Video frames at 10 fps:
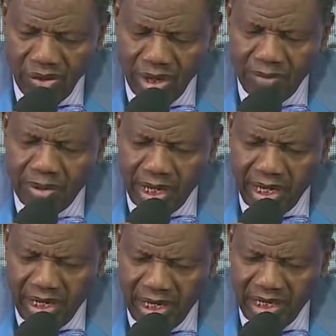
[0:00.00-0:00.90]
we are
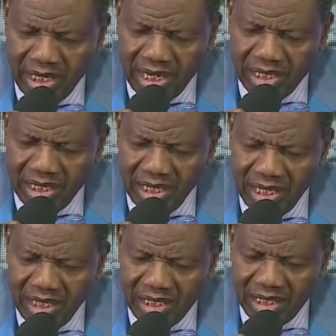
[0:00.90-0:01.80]
praying that
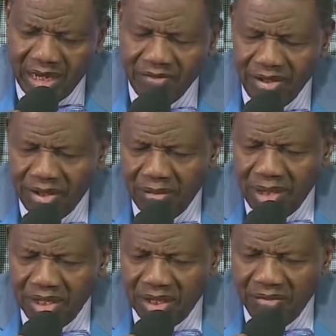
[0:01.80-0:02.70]
in this seventh
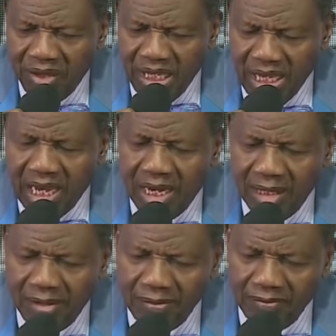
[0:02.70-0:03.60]
month of the
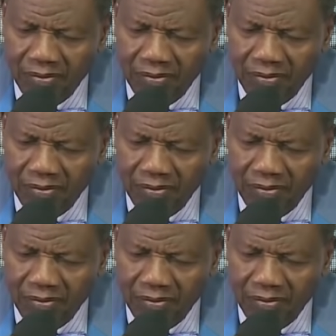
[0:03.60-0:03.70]
year,